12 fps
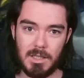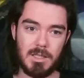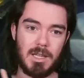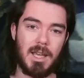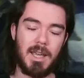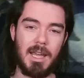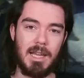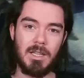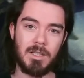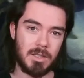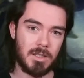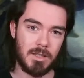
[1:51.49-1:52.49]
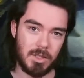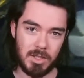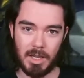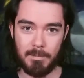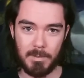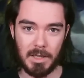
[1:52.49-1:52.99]
to eight
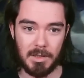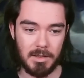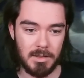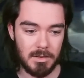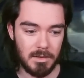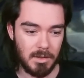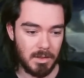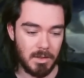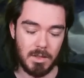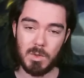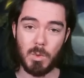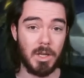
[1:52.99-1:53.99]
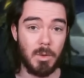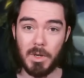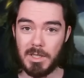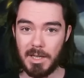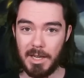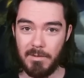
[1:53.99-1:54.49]
champions. That's what you
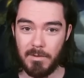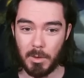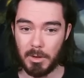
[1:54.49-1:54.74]
want to aim for.